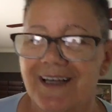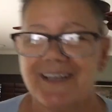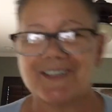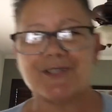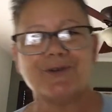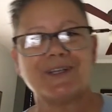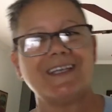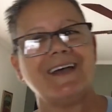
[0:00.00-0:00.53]

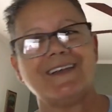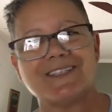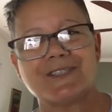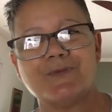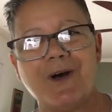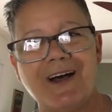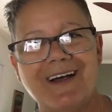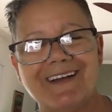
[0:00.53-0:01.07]
So guess
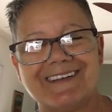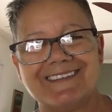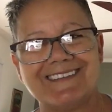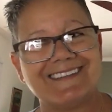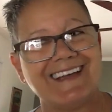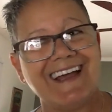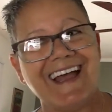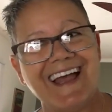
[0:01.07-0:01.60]
what?
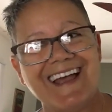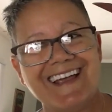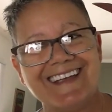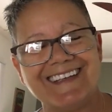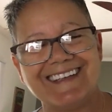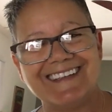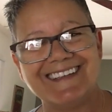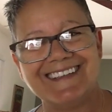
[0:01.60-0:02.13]

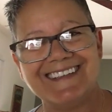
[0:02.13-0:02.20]
Hey,